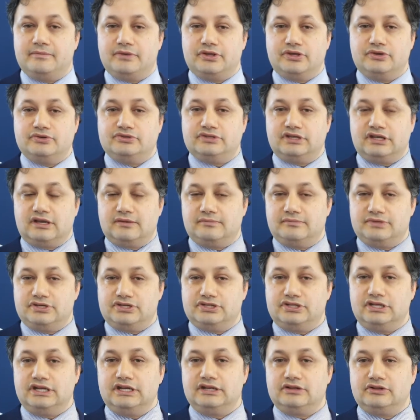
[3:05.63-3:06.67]
using a
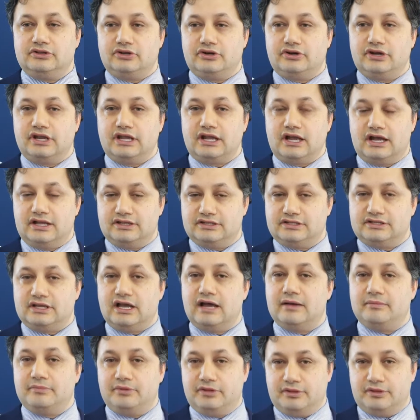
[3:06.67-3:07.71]
machine learning
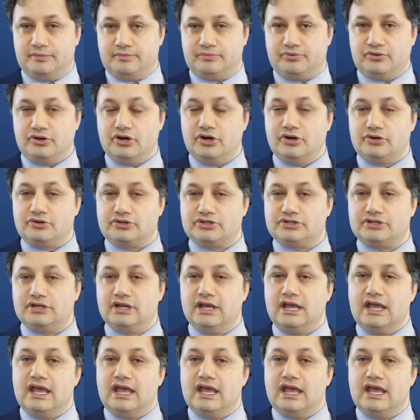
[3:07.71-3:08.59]
ensemble approach,